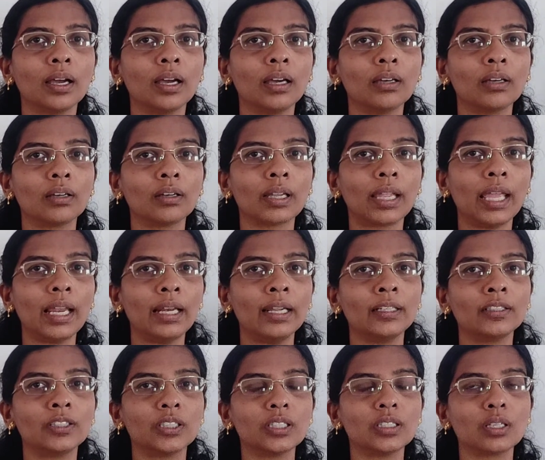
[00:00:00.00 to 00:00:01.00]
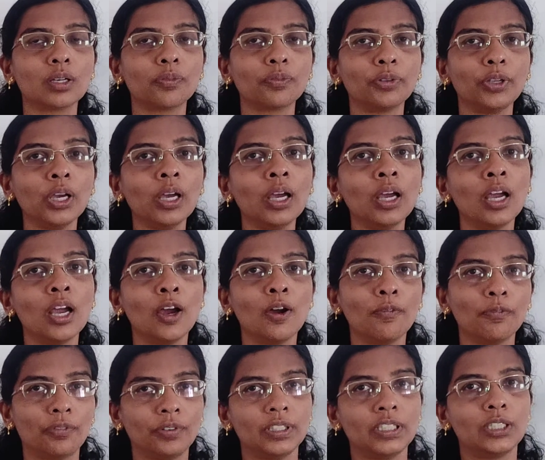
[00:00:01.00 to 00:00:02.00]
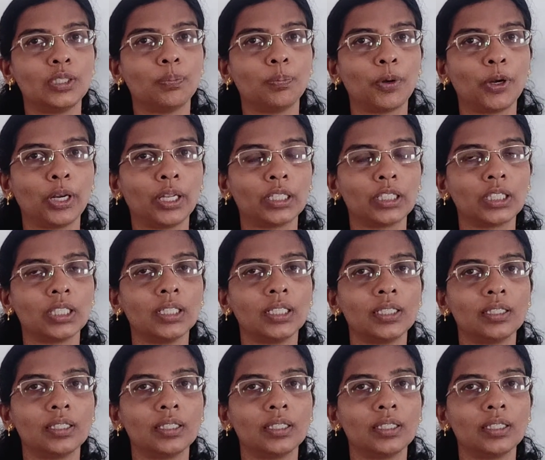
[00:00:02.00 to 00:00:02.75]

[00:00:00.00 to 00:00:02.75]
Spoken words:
LHS of your first production